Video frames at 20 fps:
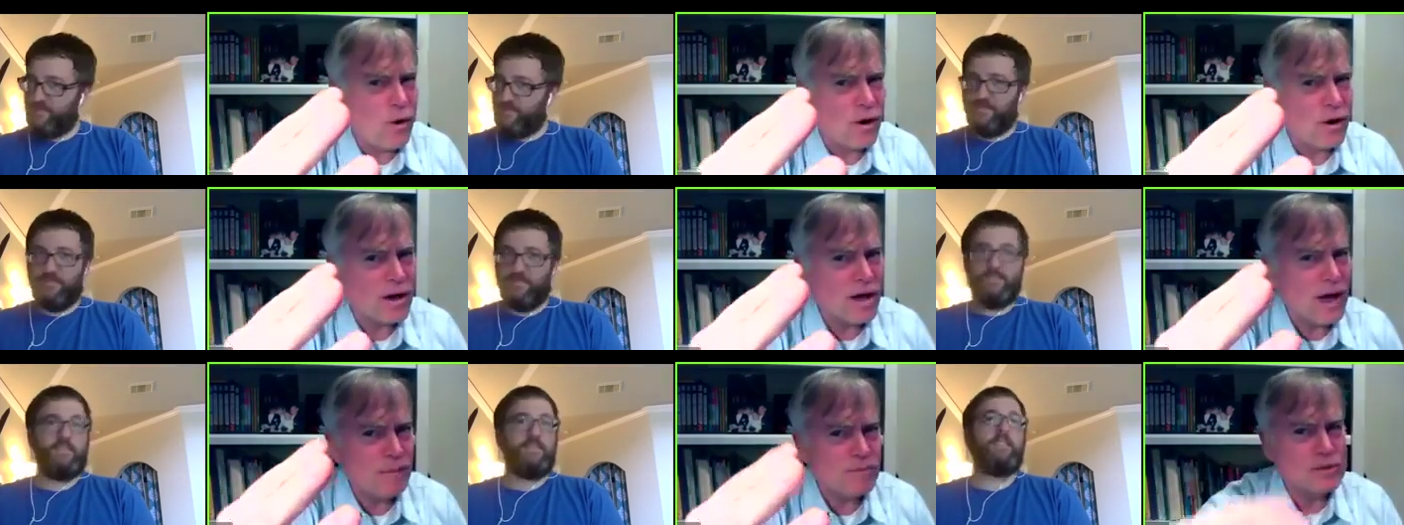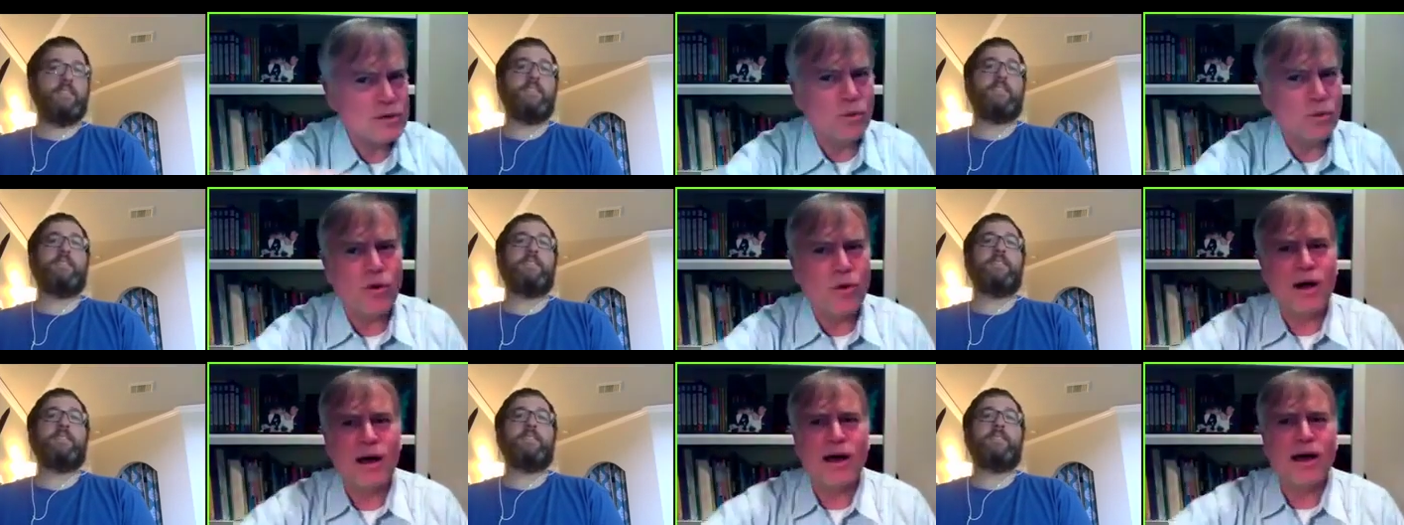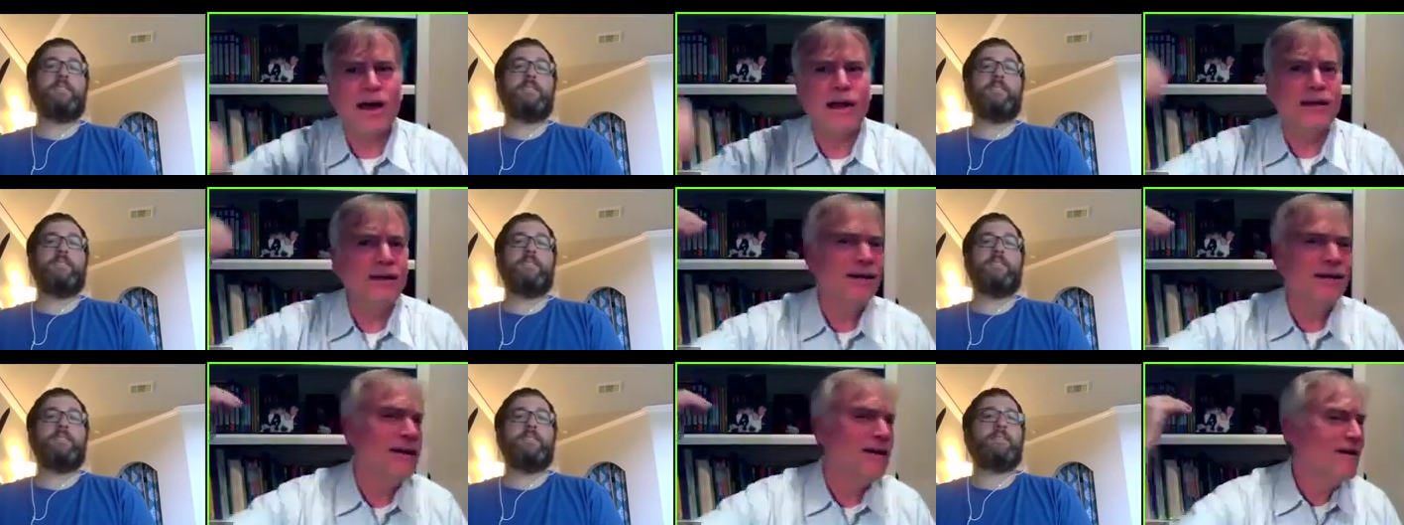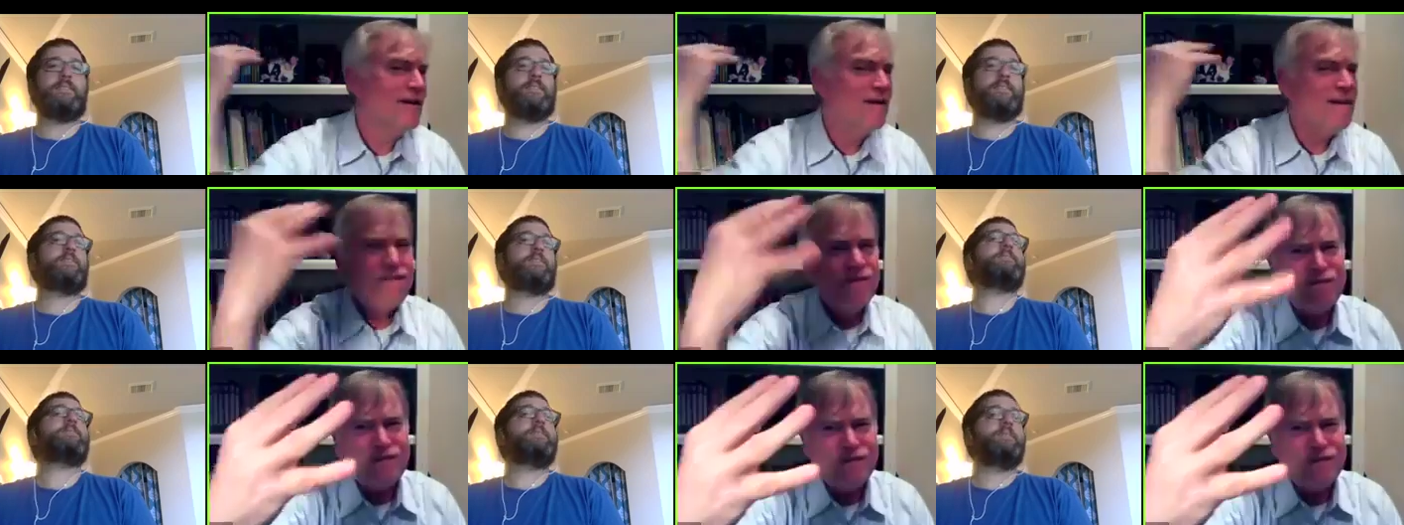Speaker 1: four cups of wine,
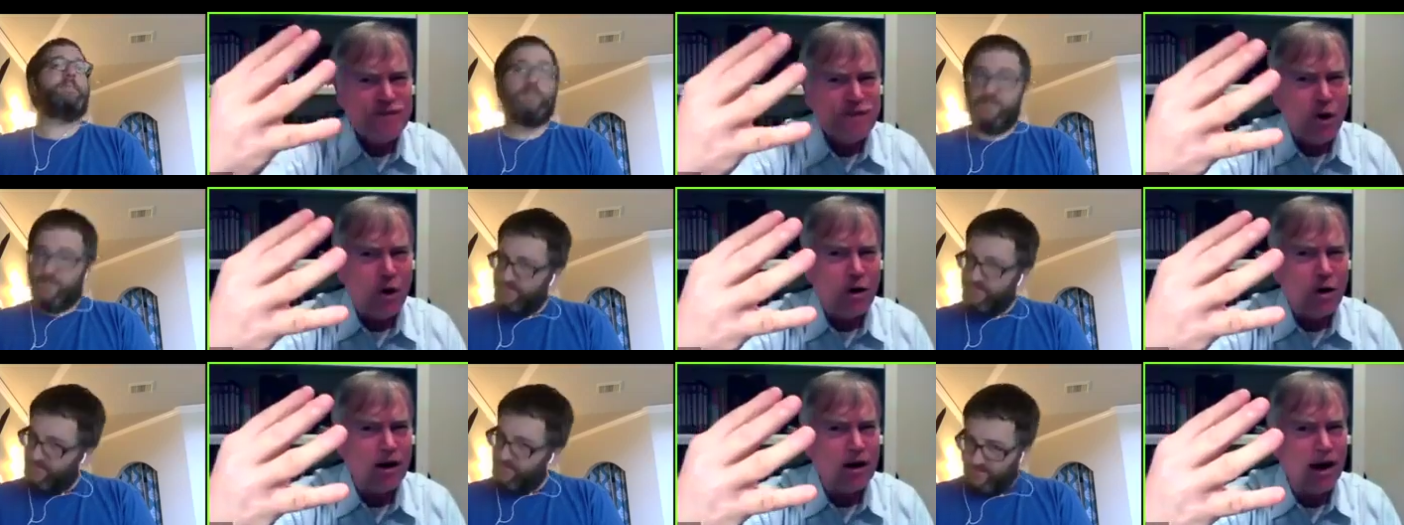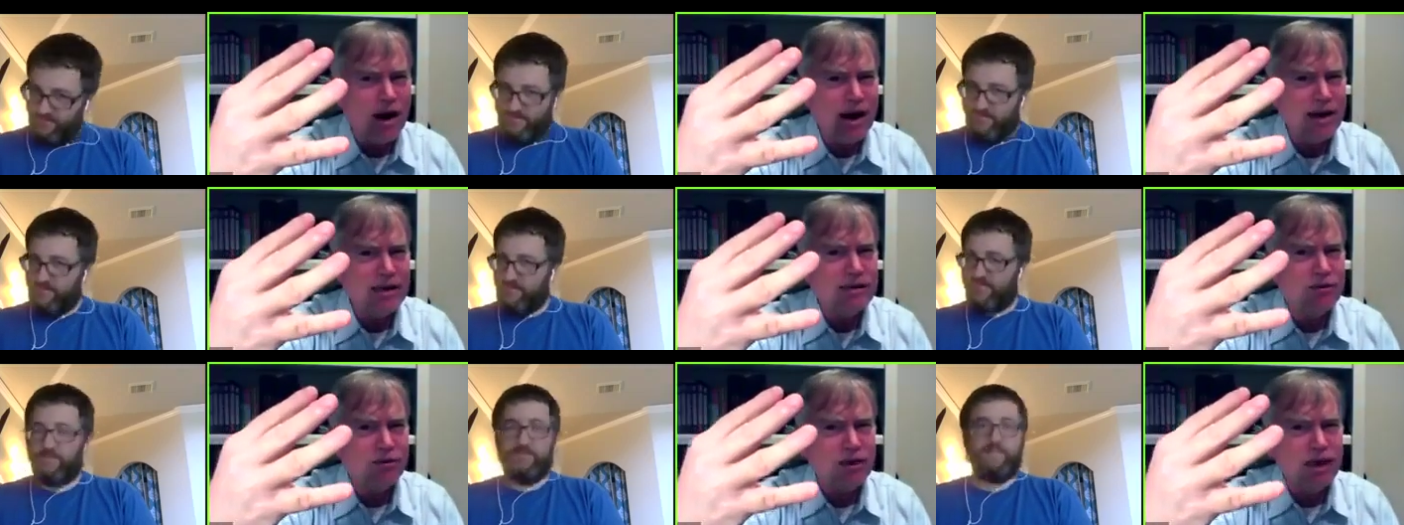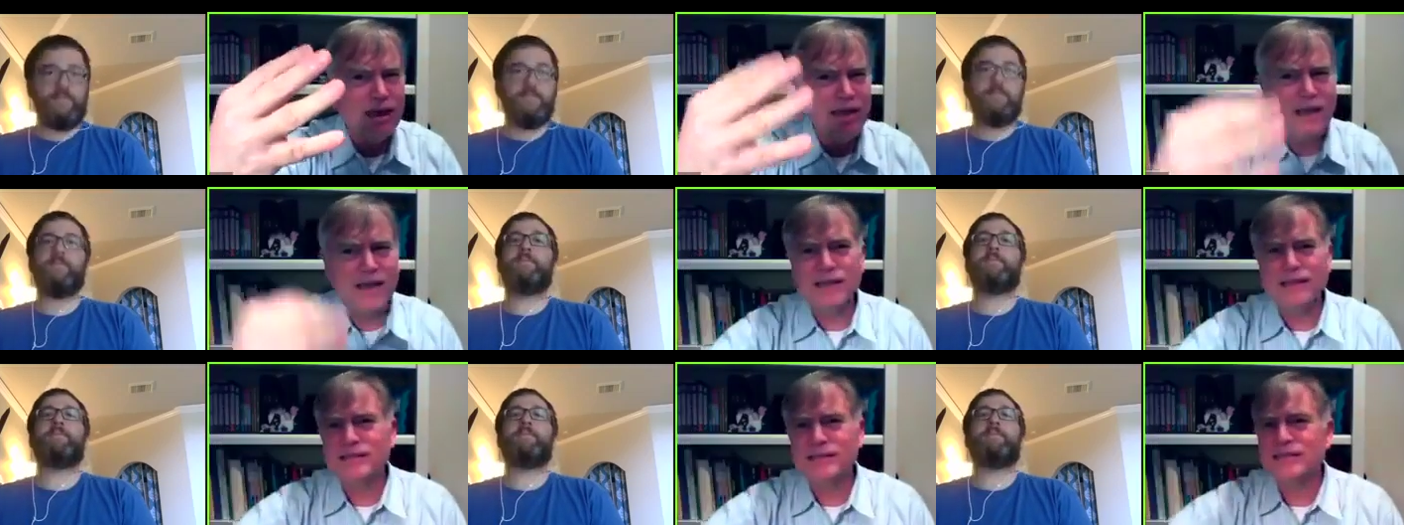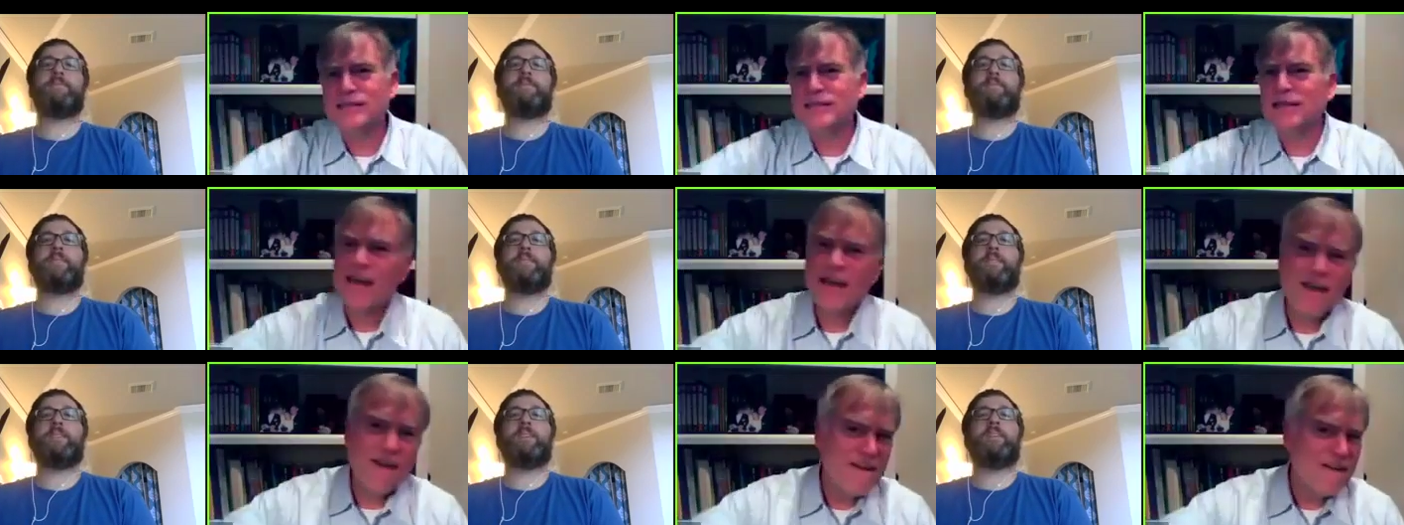four kinds of
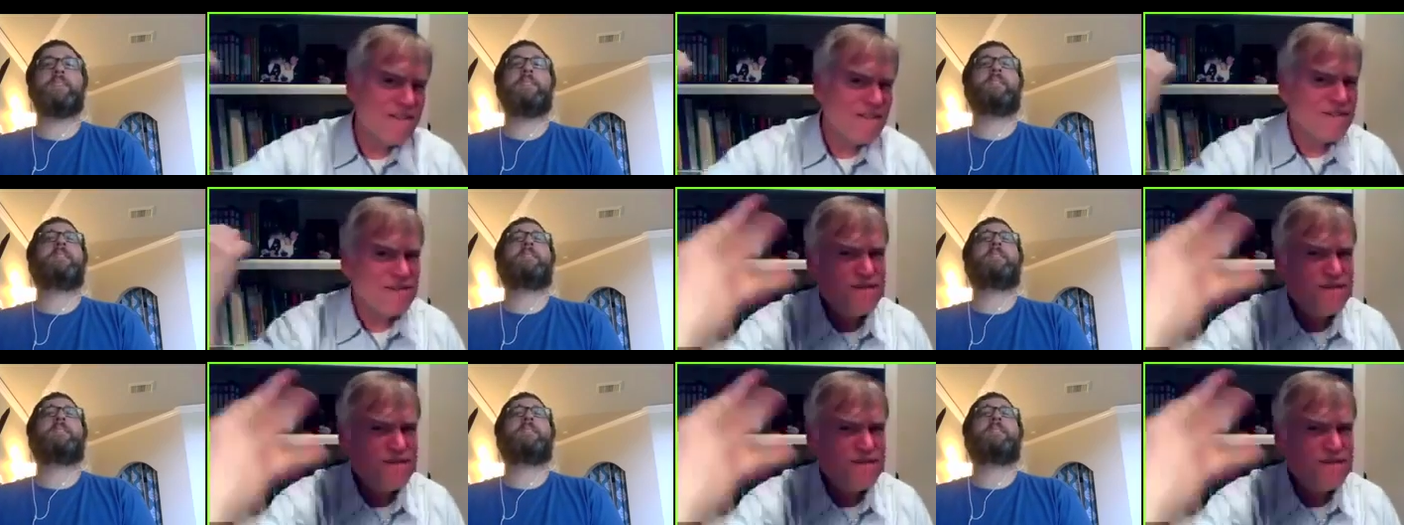kids,